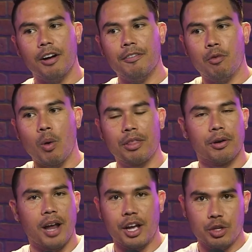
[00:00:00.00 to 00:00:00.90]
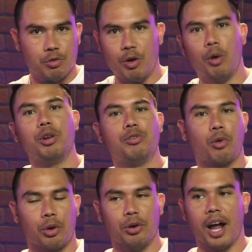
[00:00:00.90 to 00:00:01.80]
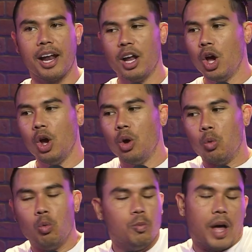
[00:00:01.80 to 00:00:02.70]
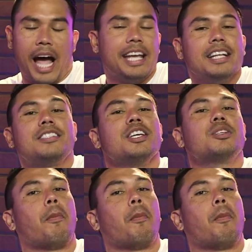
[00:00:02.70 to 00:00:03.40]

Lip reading: of whether or not you voted for it or not, I can